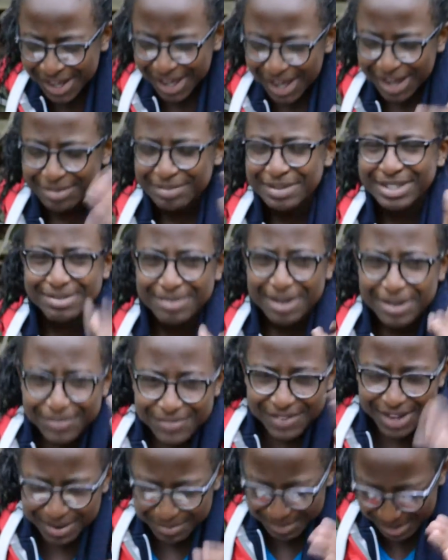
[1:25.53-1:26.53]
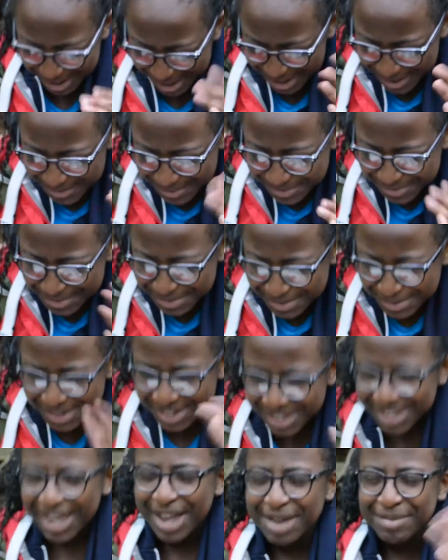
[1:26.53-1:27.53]
I miss my family!
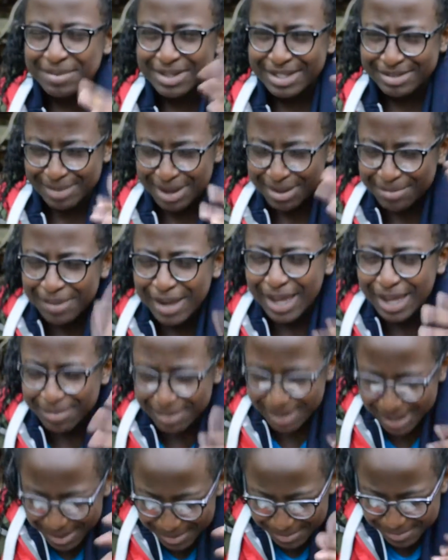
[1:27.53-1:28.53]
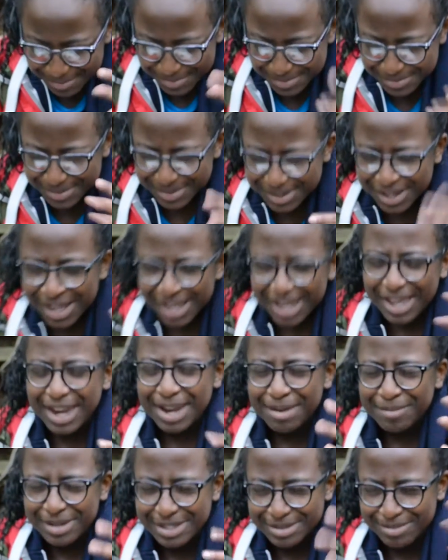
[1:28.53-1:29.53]
I miss my baby! I
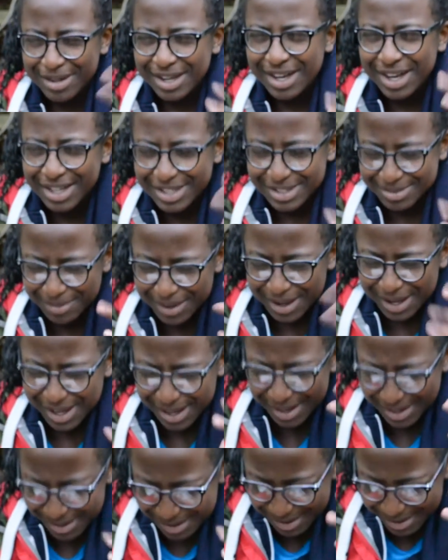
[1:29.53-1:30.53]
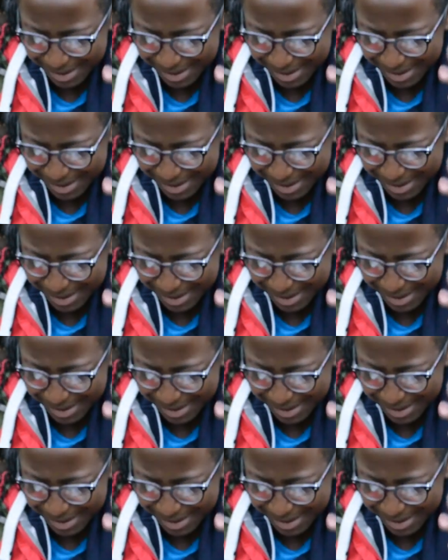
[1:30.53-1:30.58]
miss my husband!